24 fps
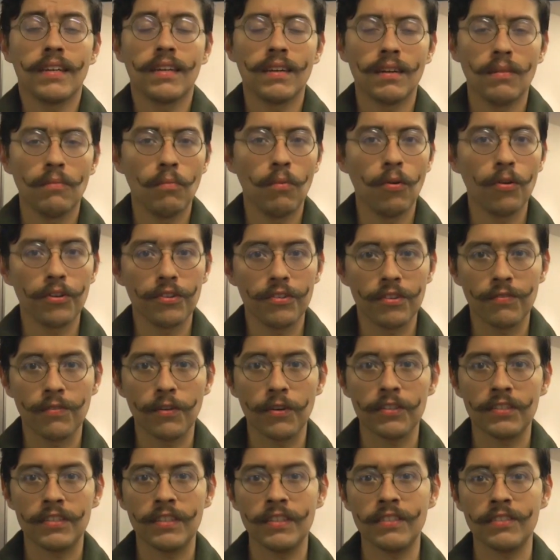More
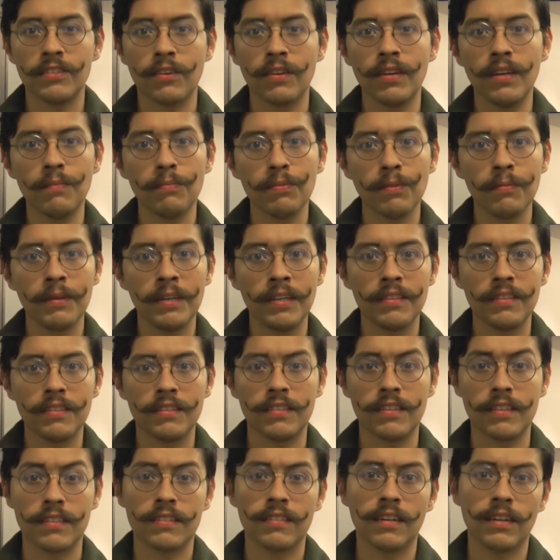universities are implementing the
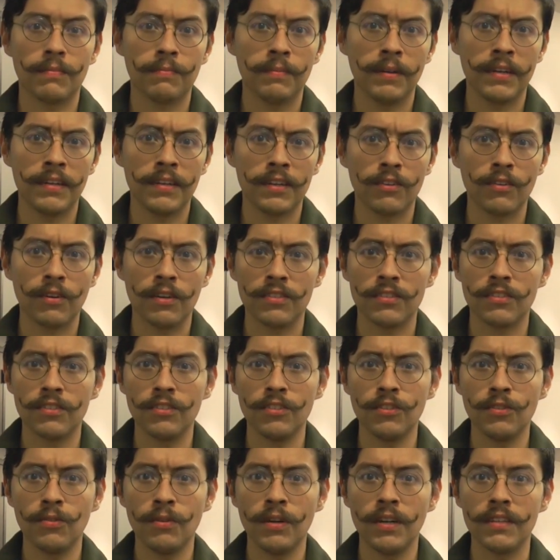TikTok ban across the
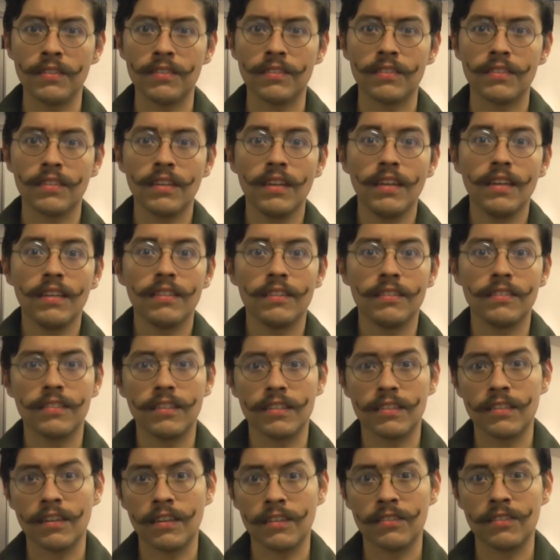U.S. The
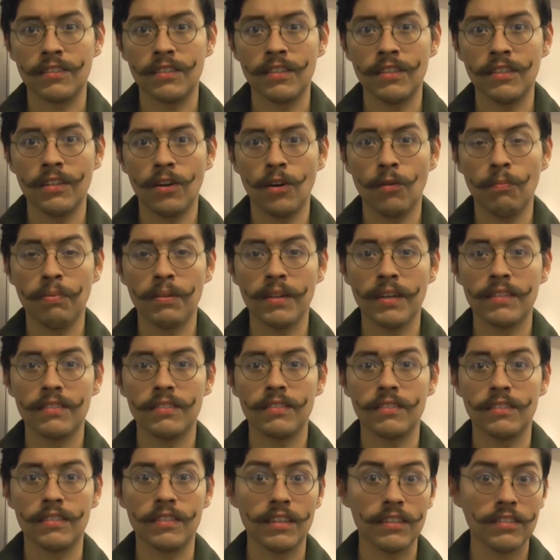TikTok CEO plans
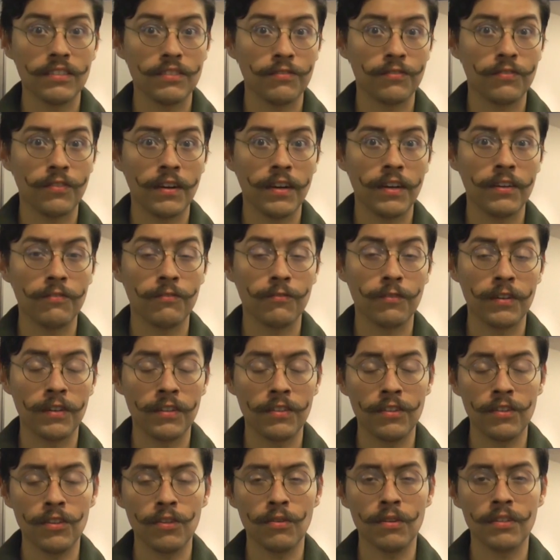to testify in front of
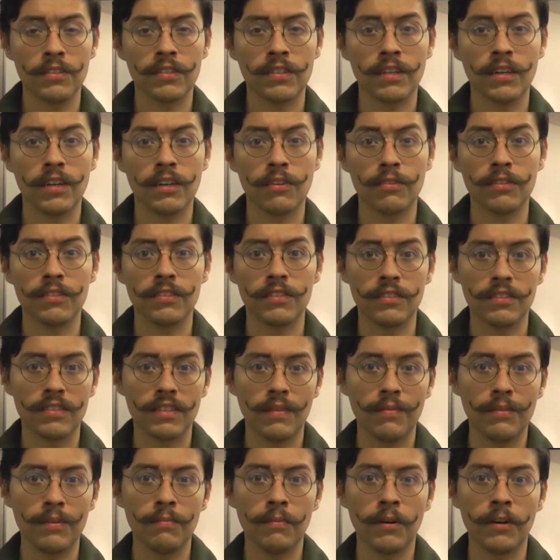the U.S. Congress this
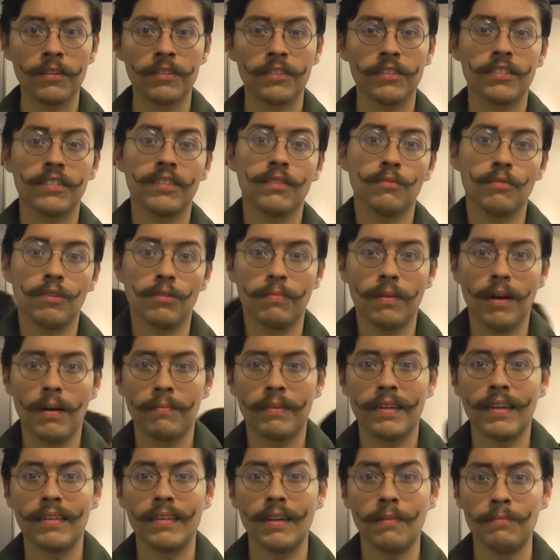coming March. With
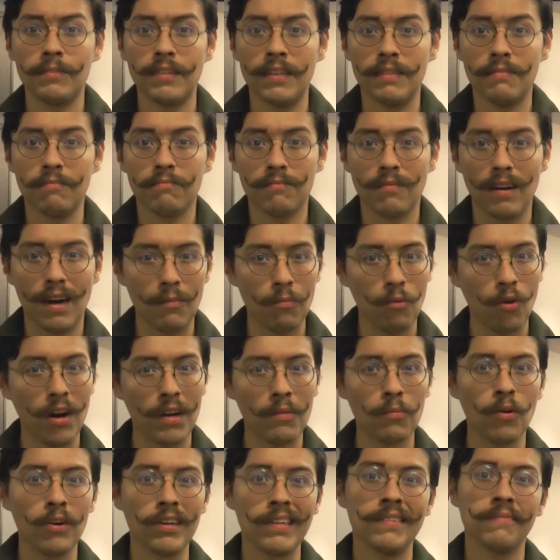Bobcat Update, I'm Juan
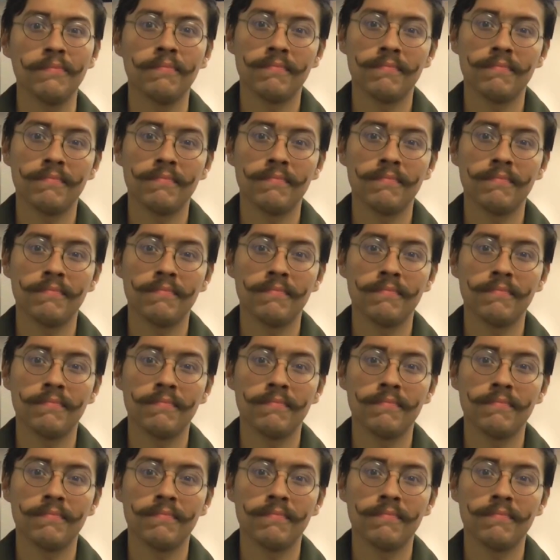Mora.